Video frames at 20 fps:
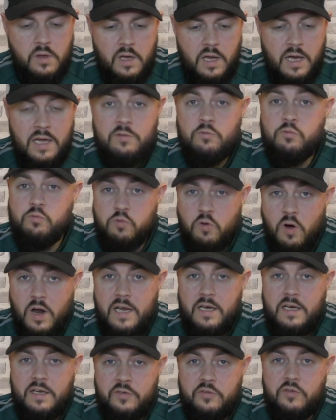and
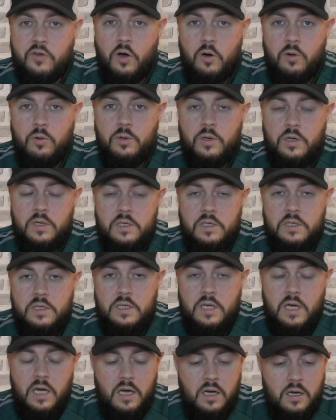rightly so.
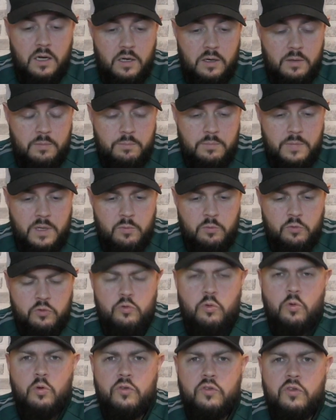It was
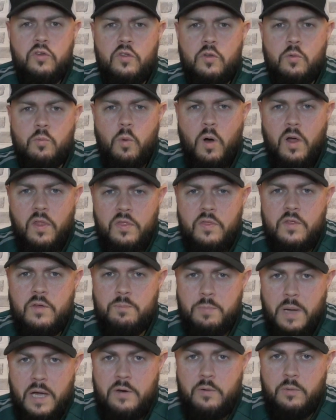Dawson that won the
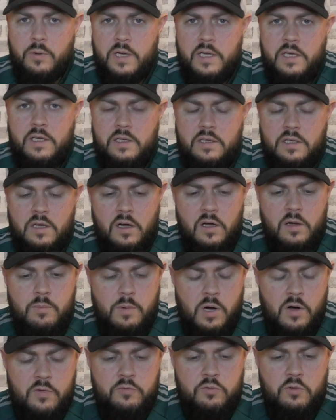penalty
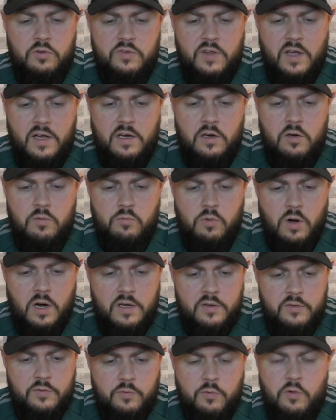after a Declan
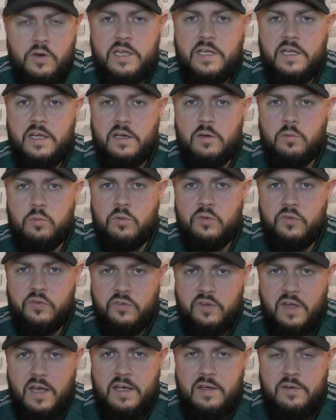Rice free kick was
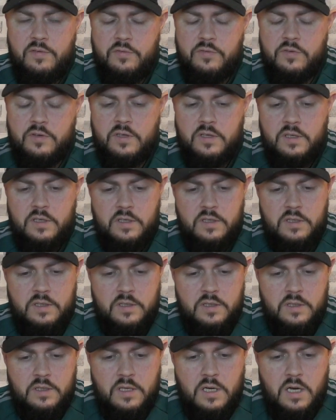saved.
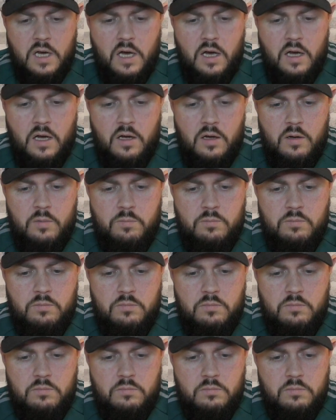
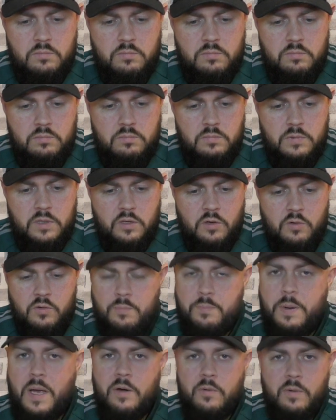You know,
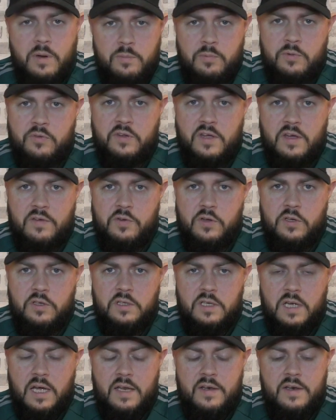the penalty was
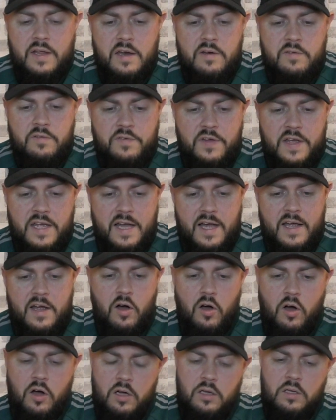given, and then
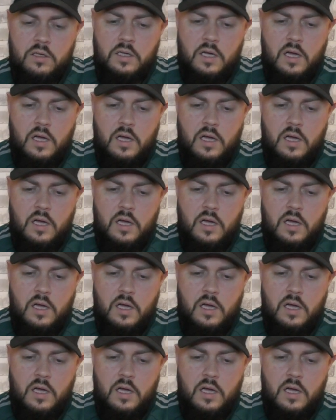VAR